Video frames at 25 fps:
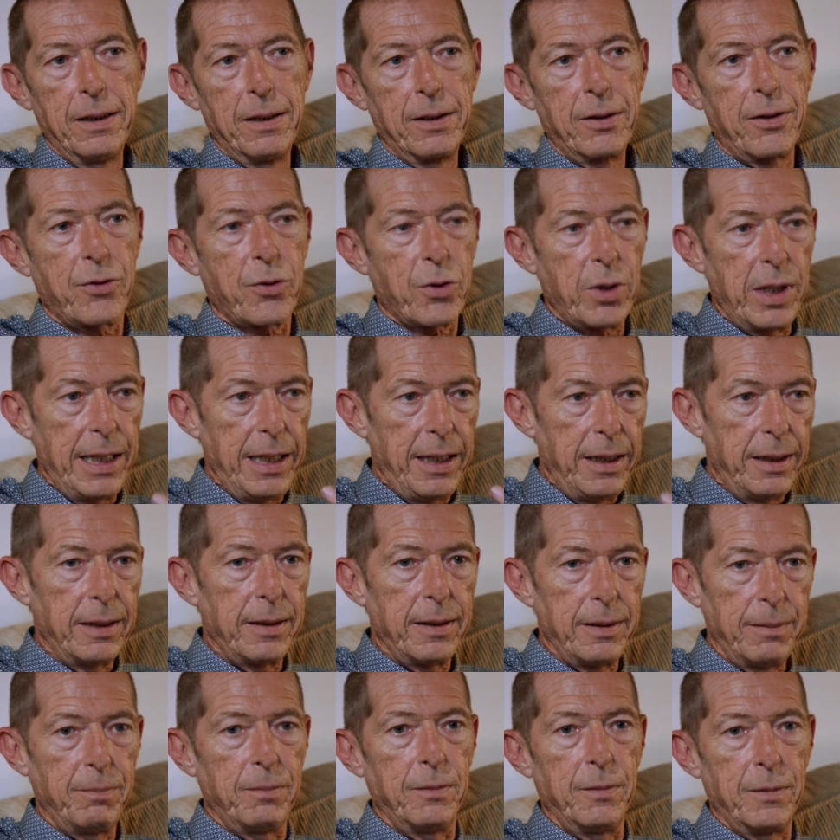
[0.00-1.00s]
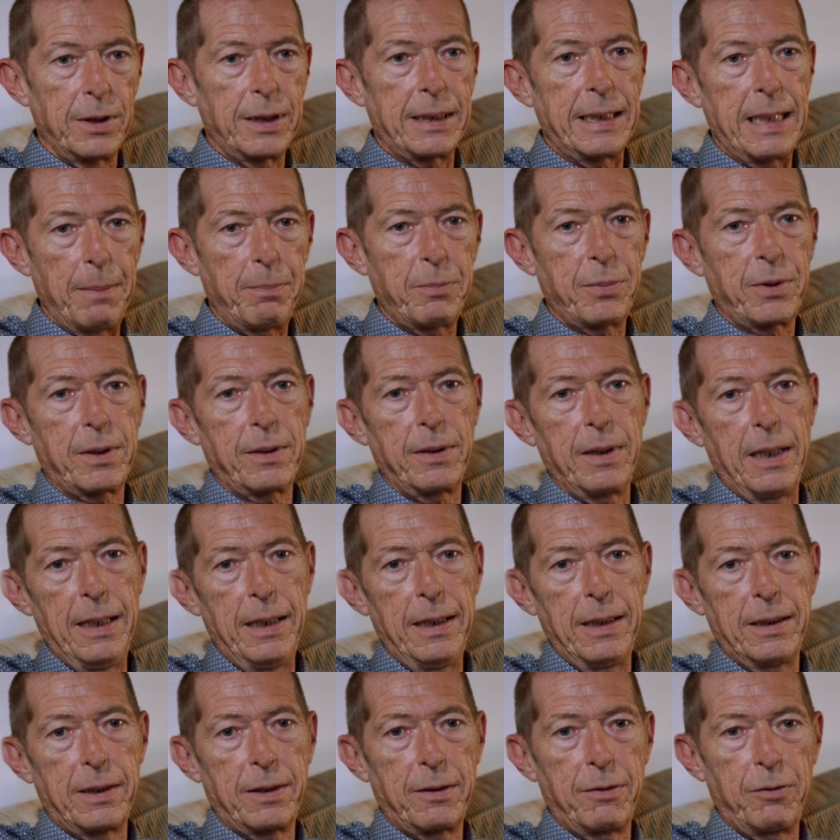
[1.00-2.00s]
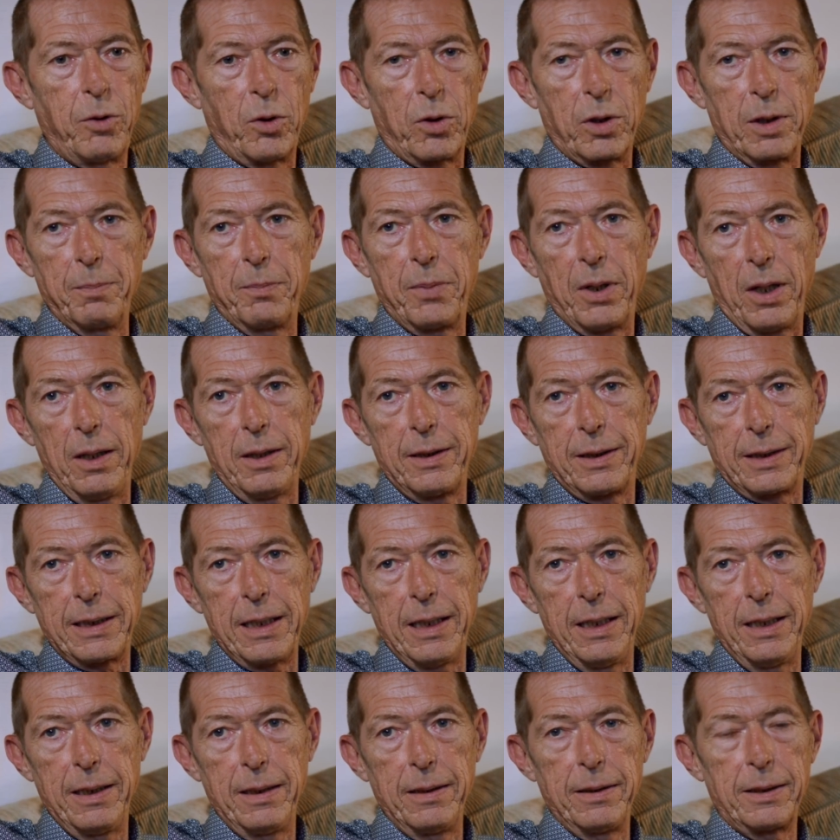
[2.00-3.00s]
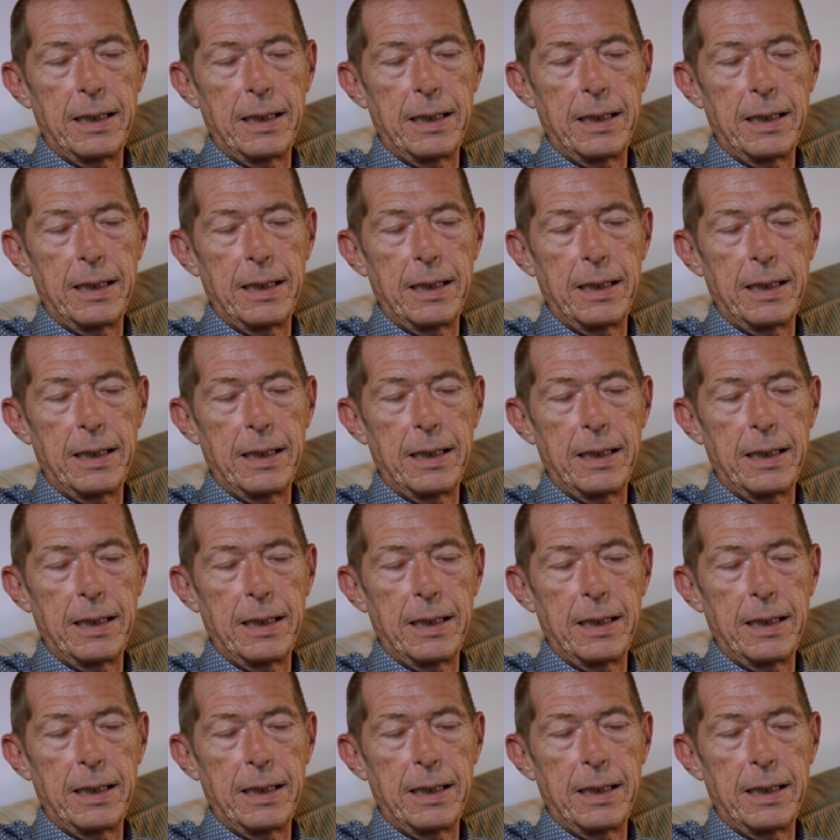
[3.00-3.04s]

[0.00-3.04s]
3 steps in its foreign policy.